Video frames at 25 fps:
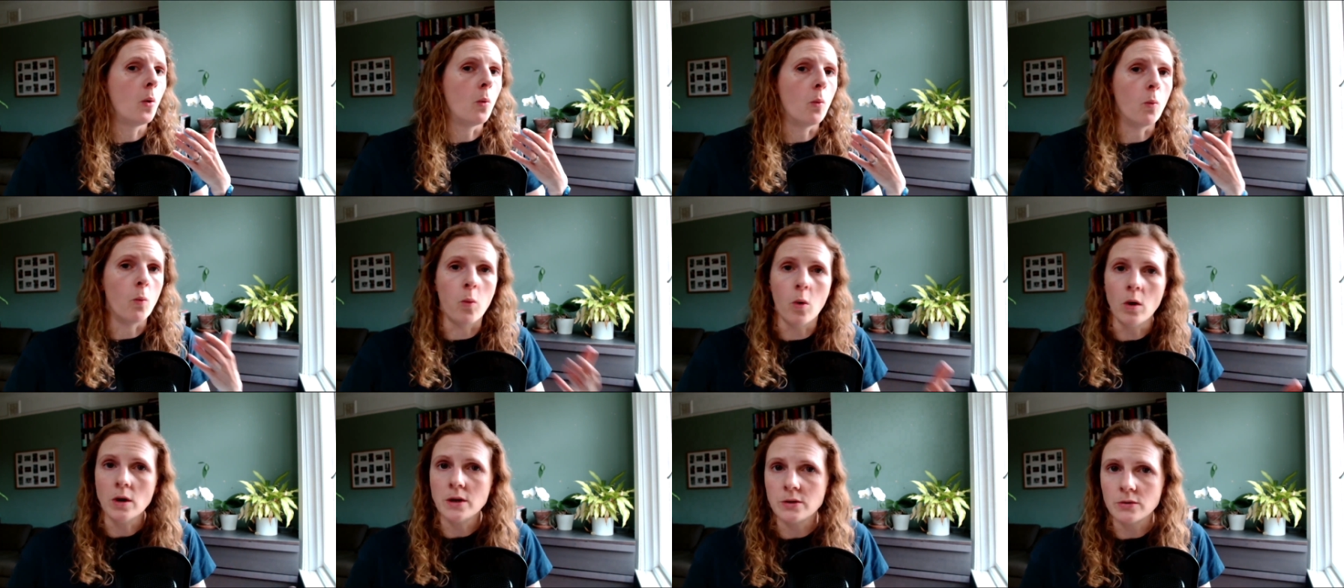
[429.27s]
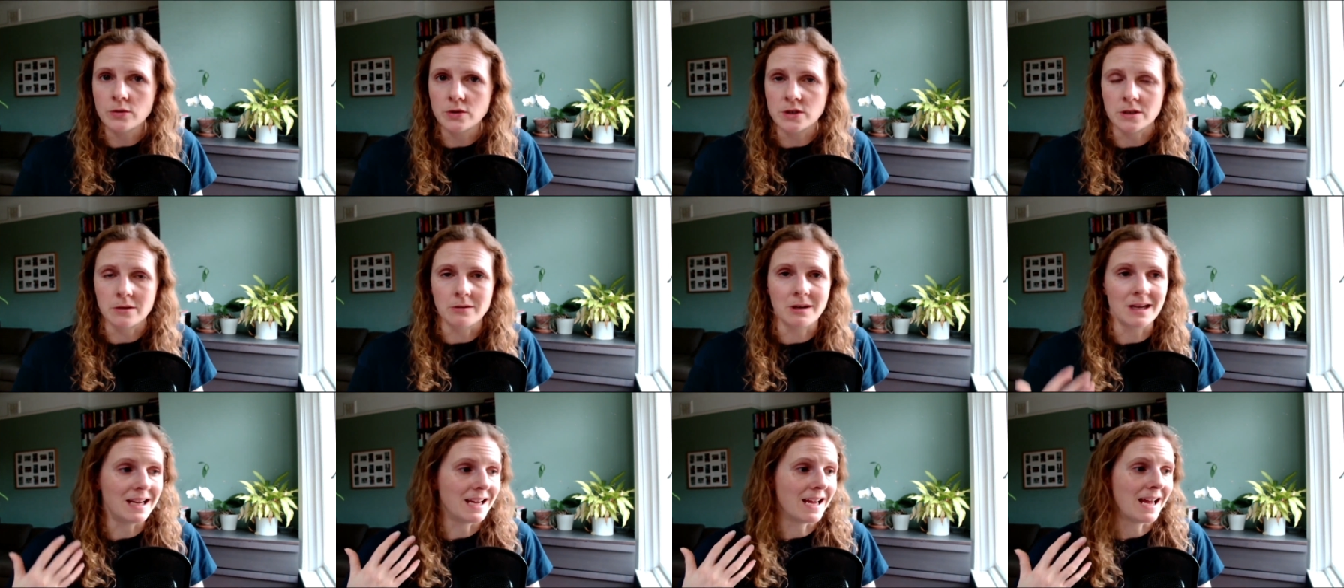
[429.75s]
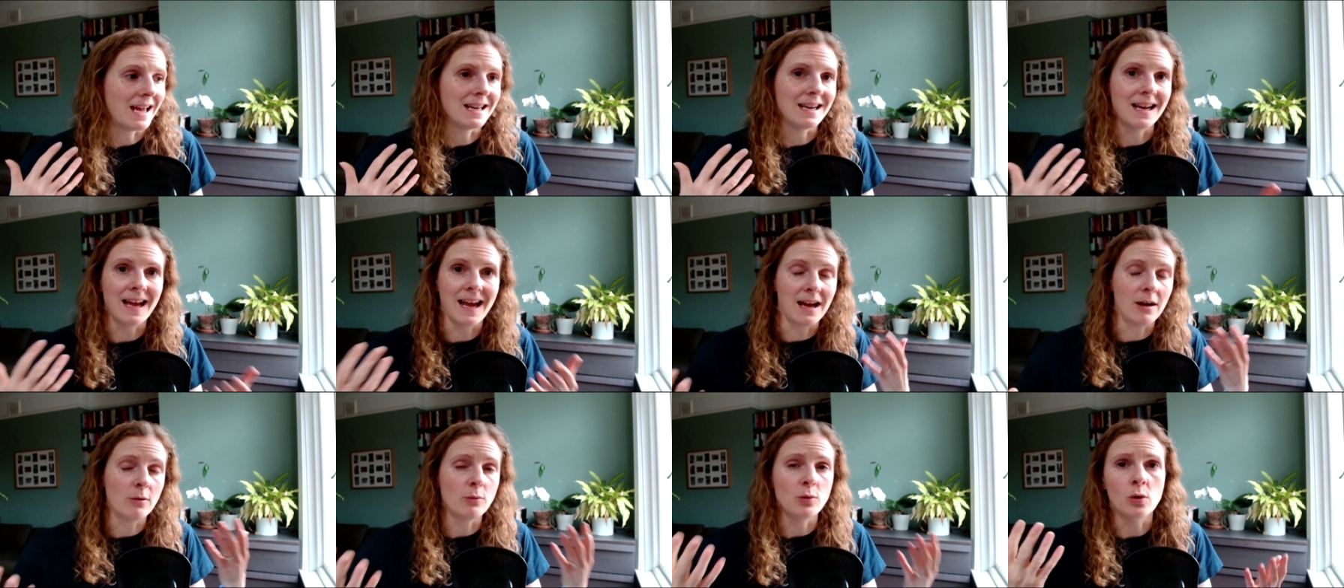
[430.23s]
what you're doing and
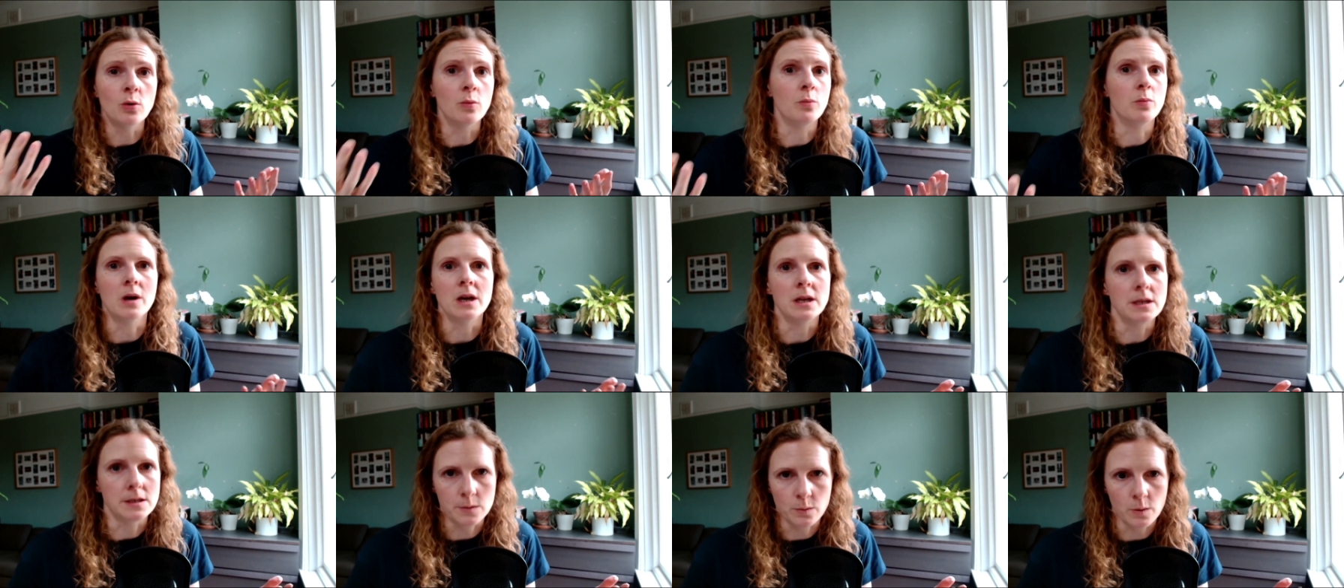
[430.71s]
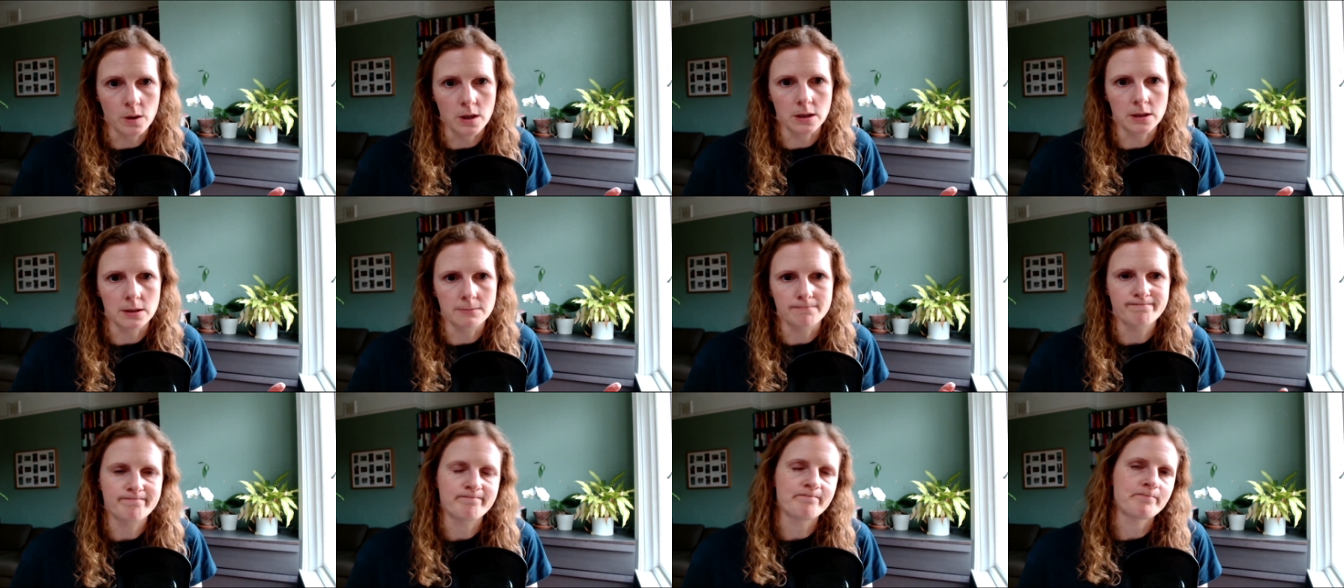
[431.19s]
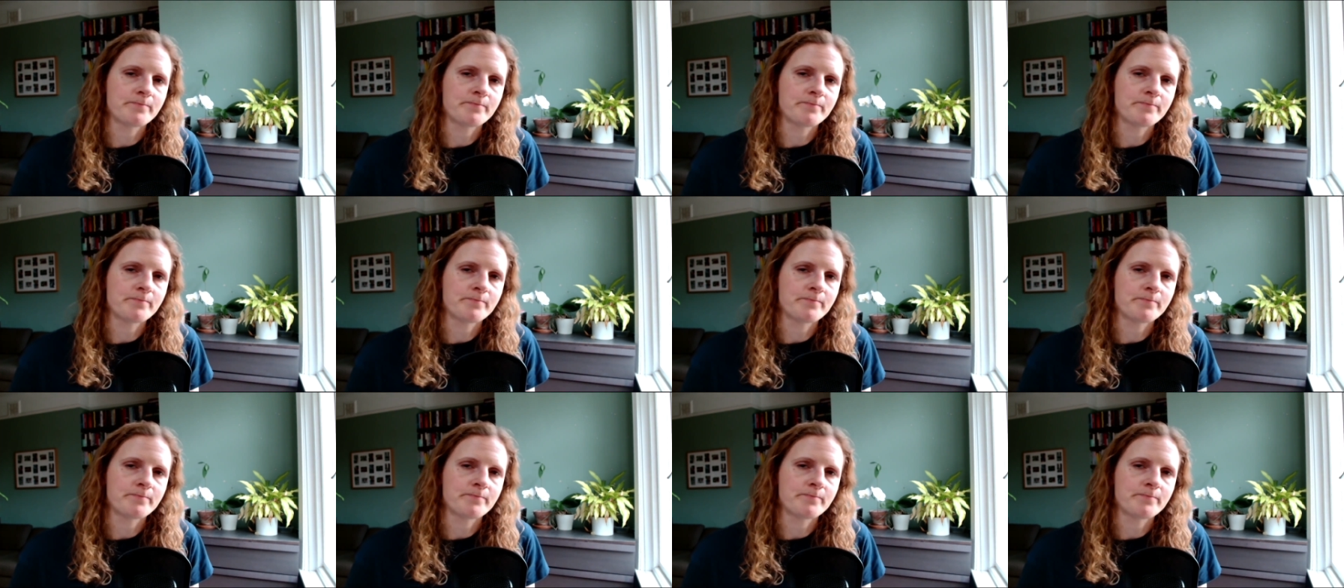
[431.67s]
how your brains work.